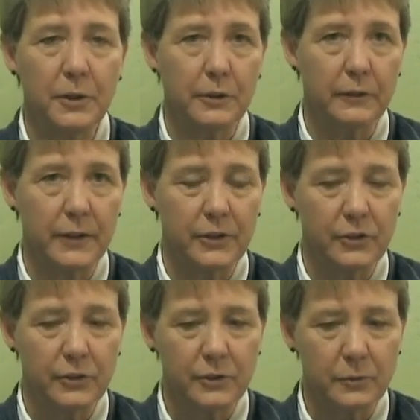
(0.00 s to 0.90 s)

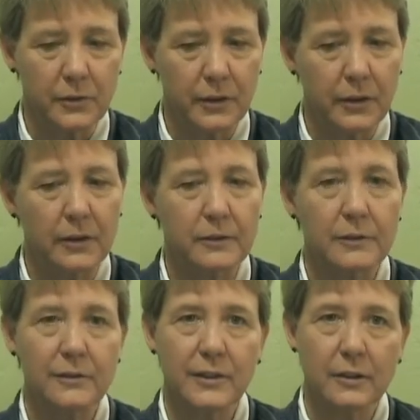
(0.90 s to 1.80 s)
interventions with a
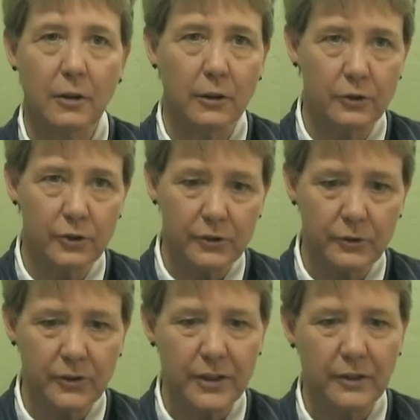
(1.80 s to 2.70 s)
psychologist
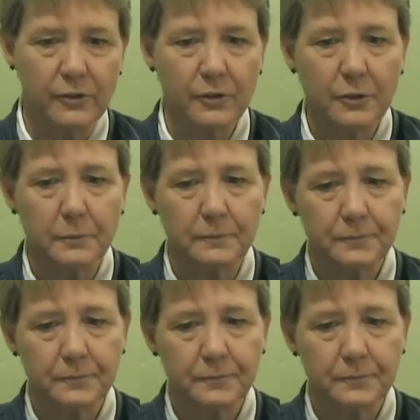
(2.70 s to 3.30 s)
or a counselor.